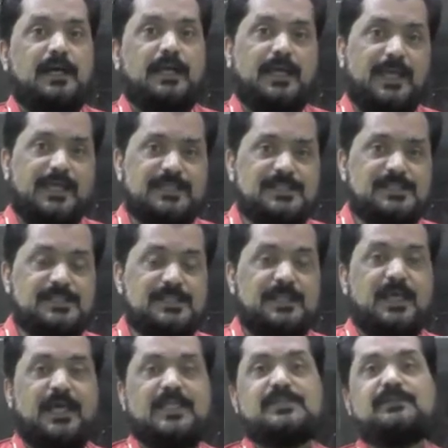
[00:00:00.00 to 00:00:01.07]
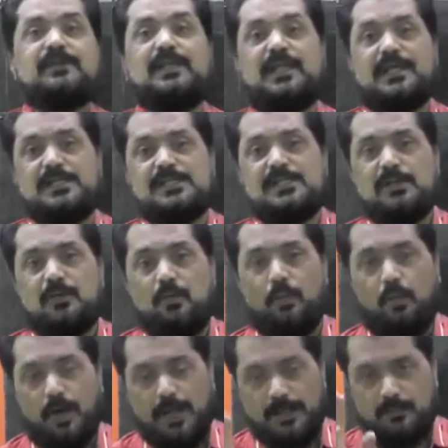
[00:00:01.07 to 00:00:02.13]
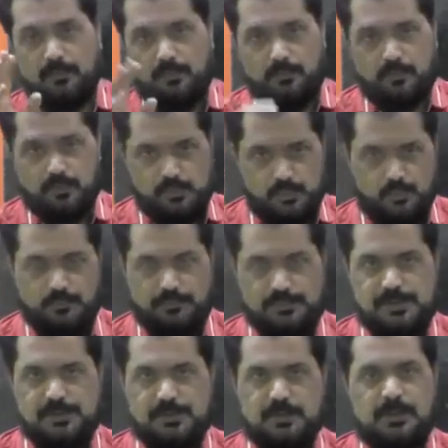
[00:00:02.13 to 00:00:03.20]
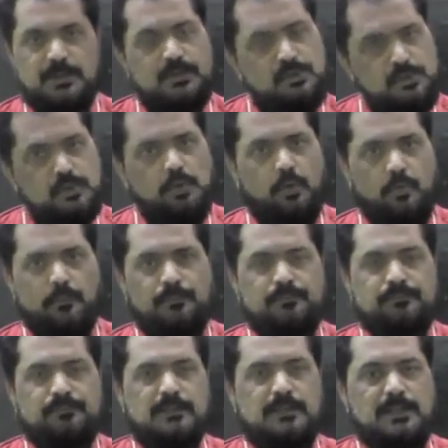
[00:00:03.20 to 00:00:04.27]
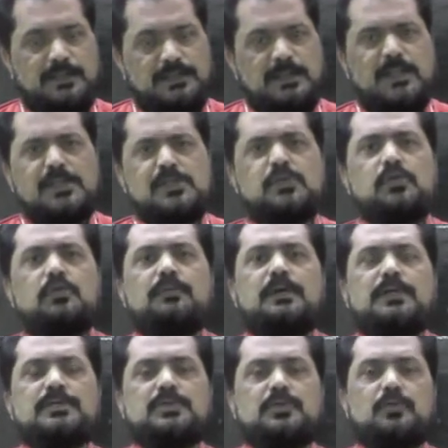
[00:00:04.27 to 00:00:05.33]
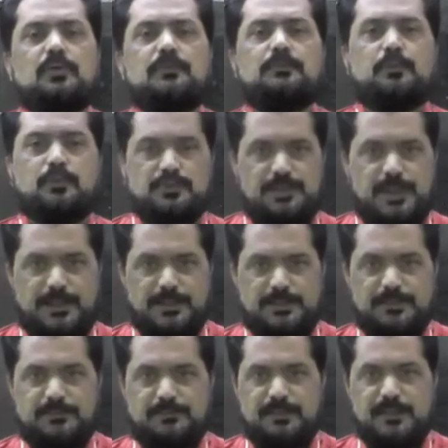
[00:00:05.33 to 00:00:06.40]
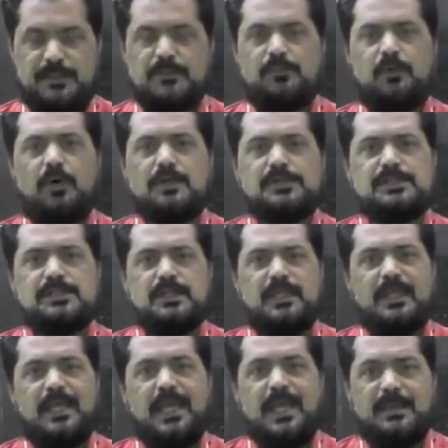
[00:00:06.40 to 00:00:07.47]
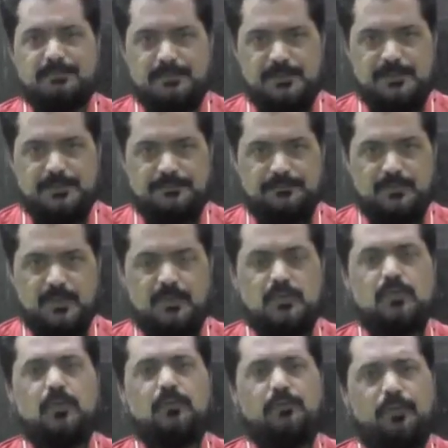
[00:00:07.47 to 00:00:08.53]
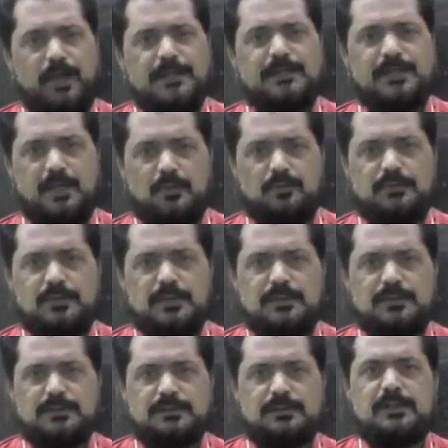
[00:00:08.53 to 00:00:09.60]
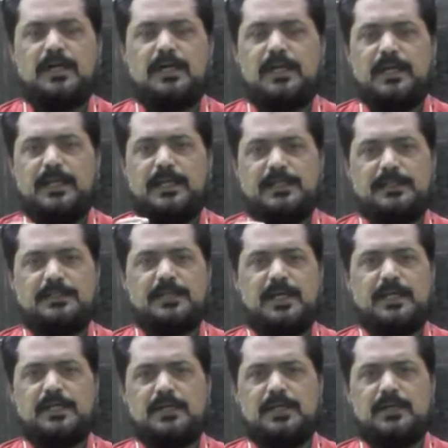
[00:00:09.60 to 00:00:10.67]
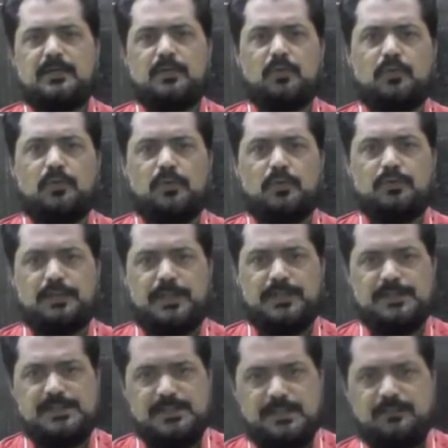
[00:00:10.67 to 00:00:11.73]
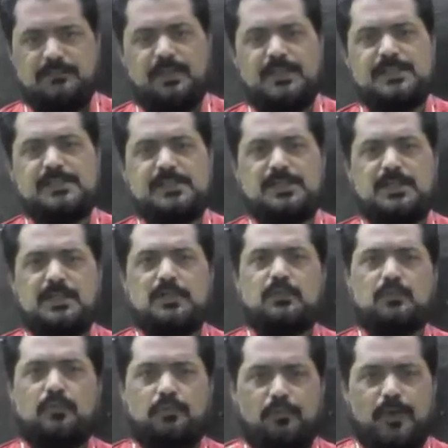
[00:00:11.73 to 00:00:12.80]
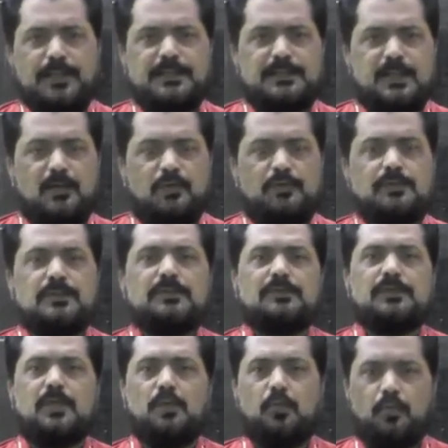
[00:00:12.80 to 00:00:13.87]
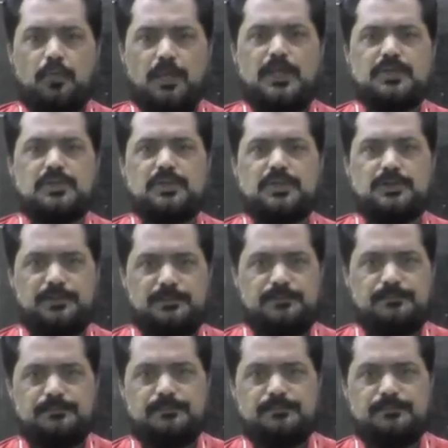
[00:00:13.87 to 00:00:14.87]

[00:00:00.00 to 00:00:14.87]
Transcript: X as well as Y chromosomes. So, in this human genome project, it was aimed to find out the entire nucleotide sequence, to find out the location,